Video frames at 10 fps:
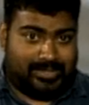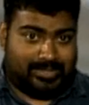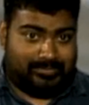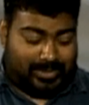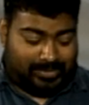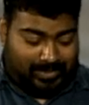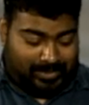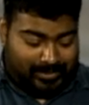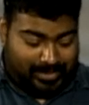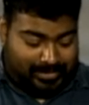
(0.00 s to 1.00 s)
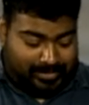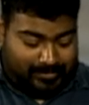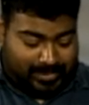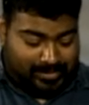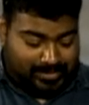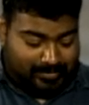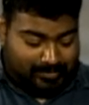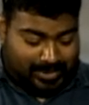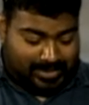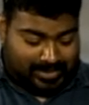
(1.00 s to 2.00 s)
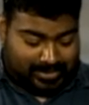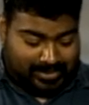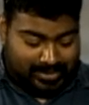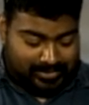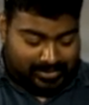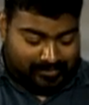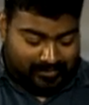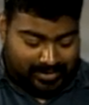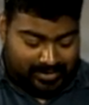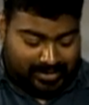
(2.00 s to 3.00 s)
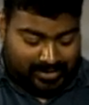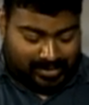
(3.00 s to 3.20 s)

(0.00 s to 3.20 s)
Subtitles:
It doesn't work very well though because of the plastic shield on the front of the